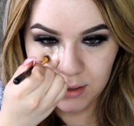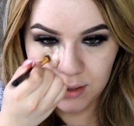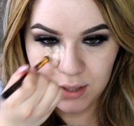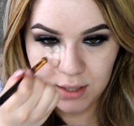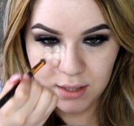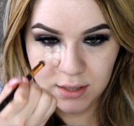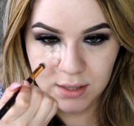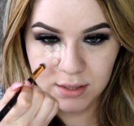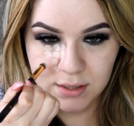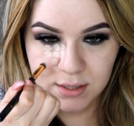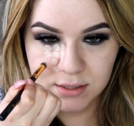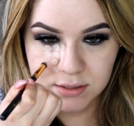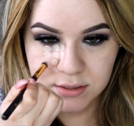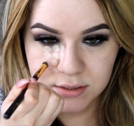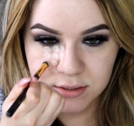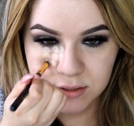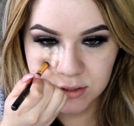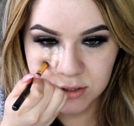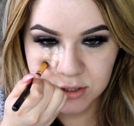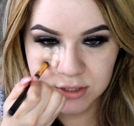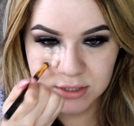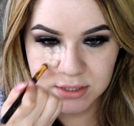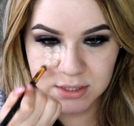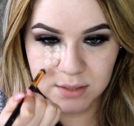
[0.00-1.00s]
And then this,
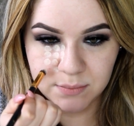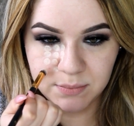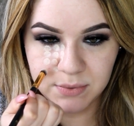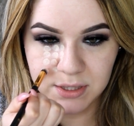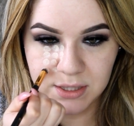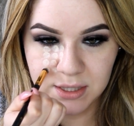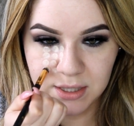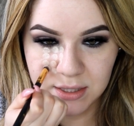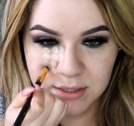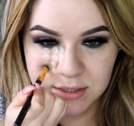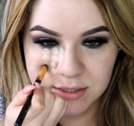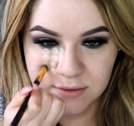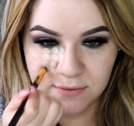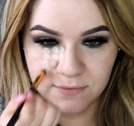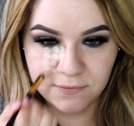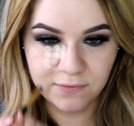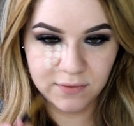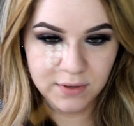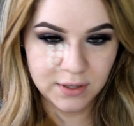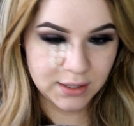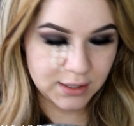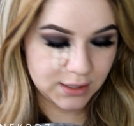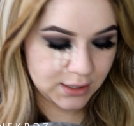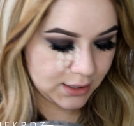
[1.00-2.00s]
you're just going to begin to
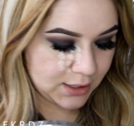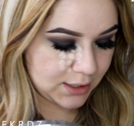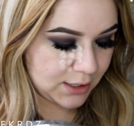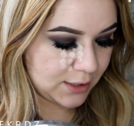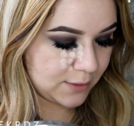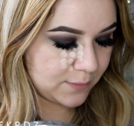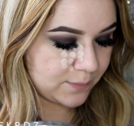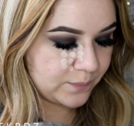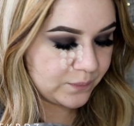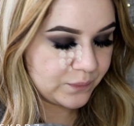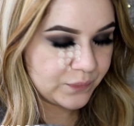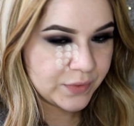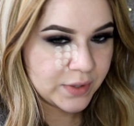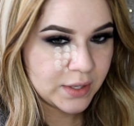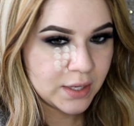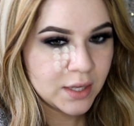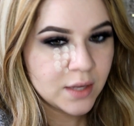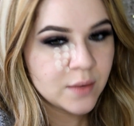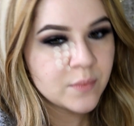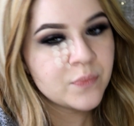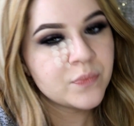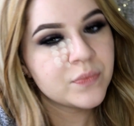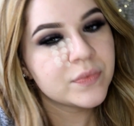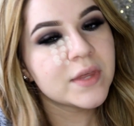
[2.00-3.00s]
fill it in.
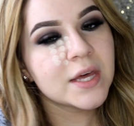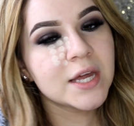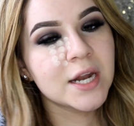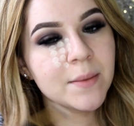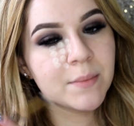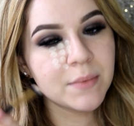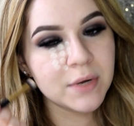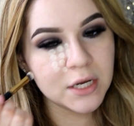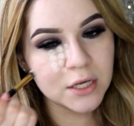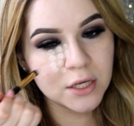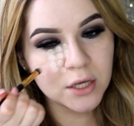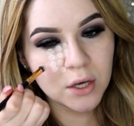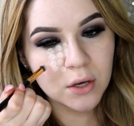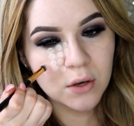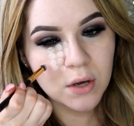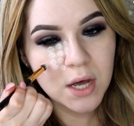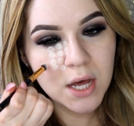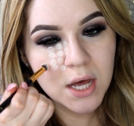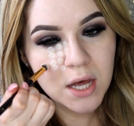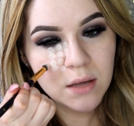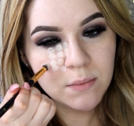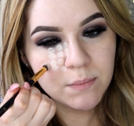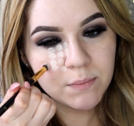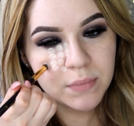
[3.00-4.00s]
Then I'm going to go
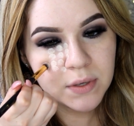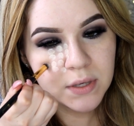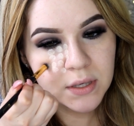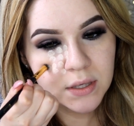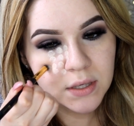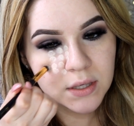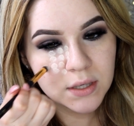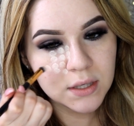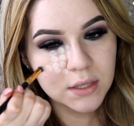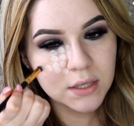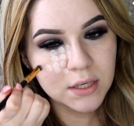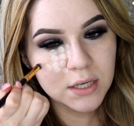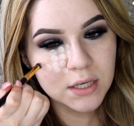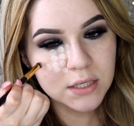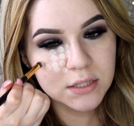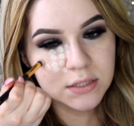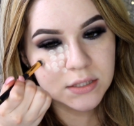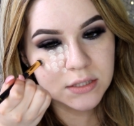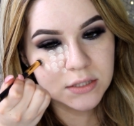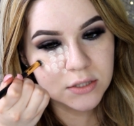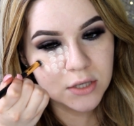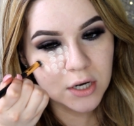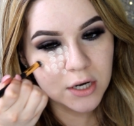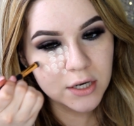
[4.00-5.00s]
up
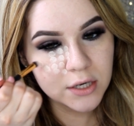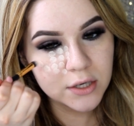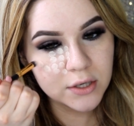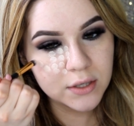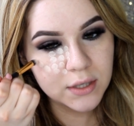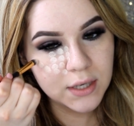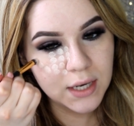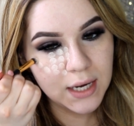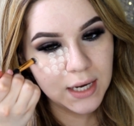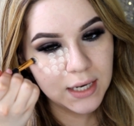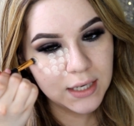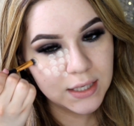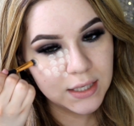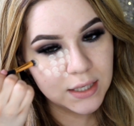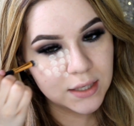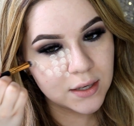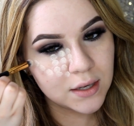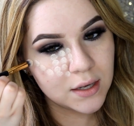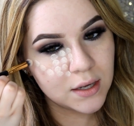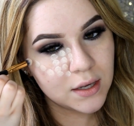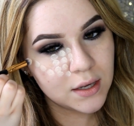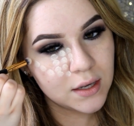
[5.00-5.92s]
and start creating